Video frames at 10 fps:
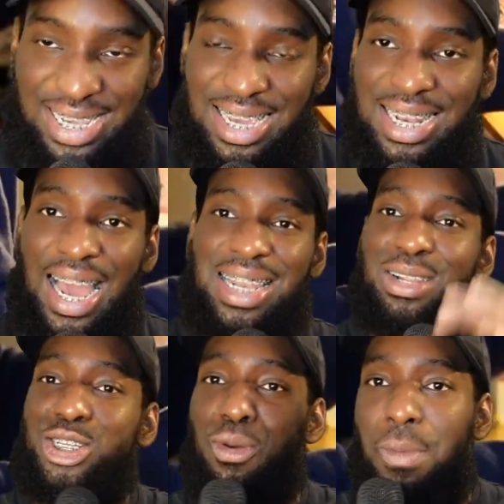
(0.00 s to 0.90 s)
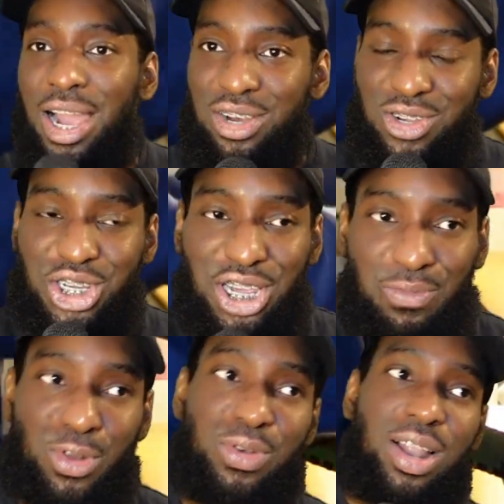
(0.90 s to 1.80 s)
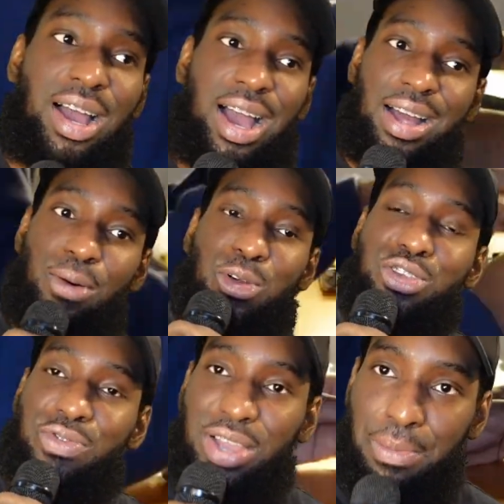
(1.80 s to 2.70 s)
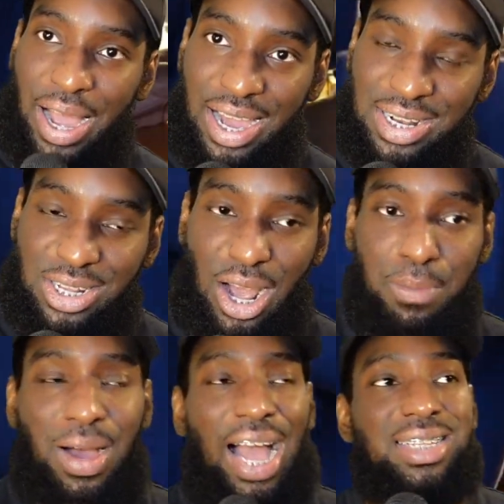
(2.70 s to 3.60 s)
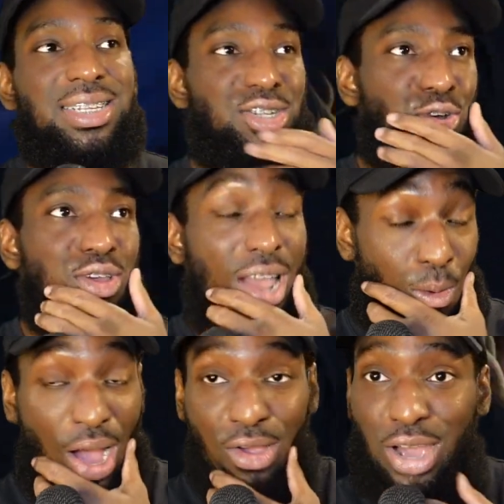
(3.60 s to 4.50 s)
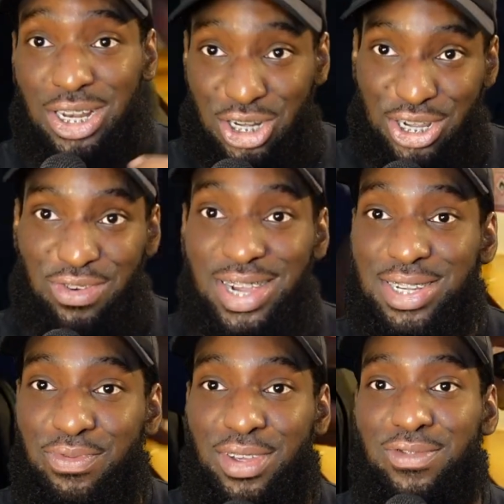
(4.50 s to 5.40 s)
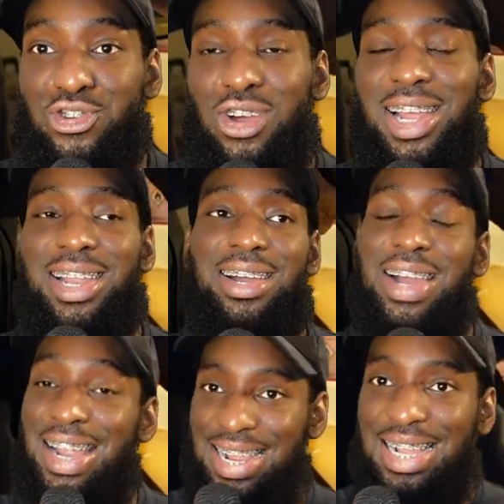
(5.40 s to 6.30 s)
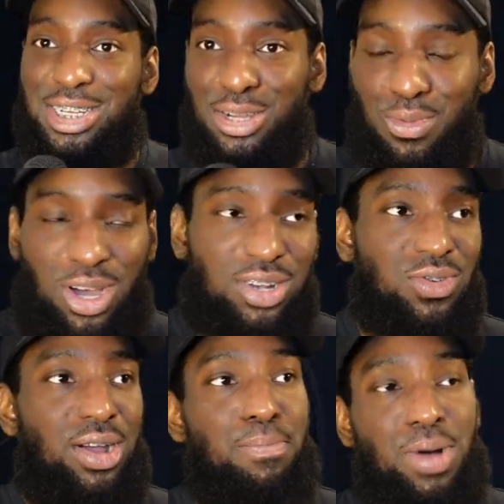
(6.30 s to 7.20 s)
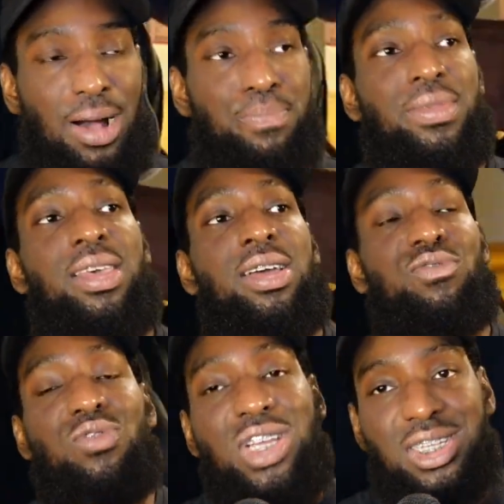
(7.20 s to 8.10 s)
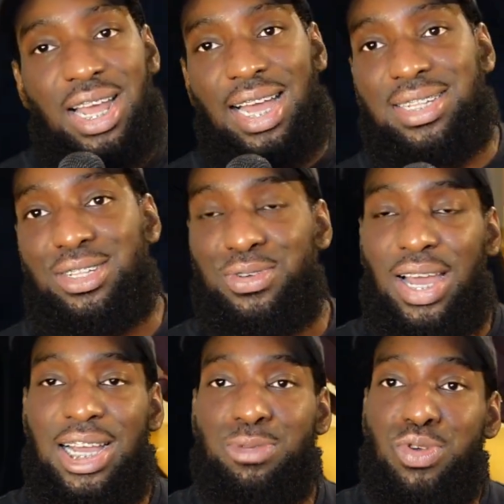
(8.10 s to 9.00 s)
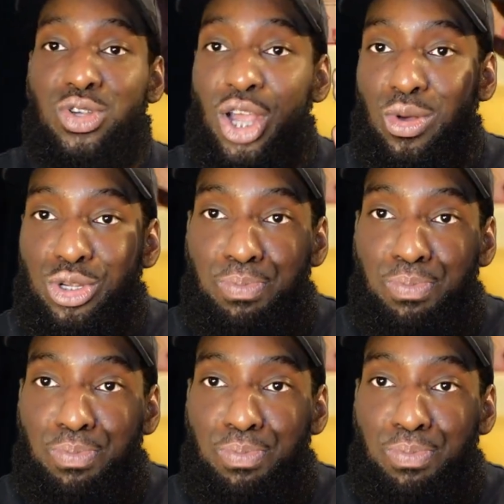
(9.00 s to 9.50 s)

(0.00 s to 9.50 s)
a kid, and it's a minor achievement when you think about it at the time, but as an adult you're like, wow, you're actually crazy for even trying that, right? And it actually worked, right? But the reason I had to do that is because I was a